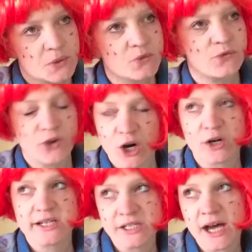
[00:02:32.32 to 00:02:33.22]
was a
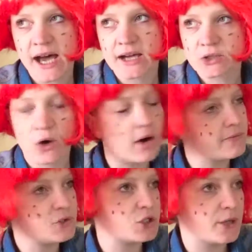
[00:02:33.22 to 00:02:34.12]
very dark
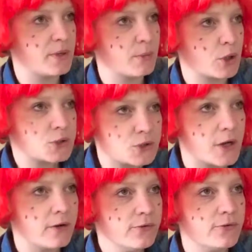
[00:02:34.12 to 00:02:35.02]
time for Tim and
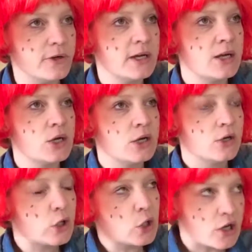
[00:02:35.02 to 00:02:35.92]
myself.
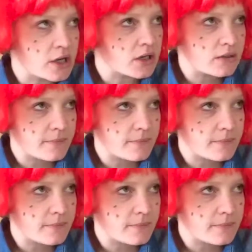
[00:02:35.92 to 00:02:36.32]
Look,